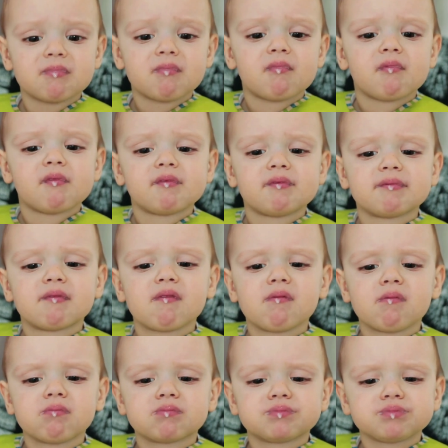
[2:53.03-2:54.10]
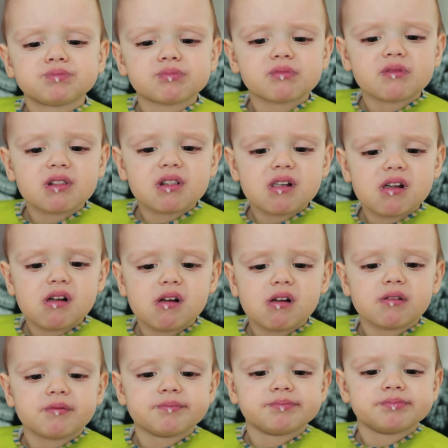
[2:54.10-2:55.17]
He avoids refined sugars and
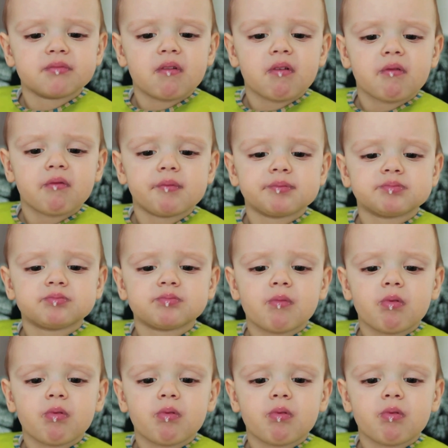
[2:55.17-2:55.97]
heavily processed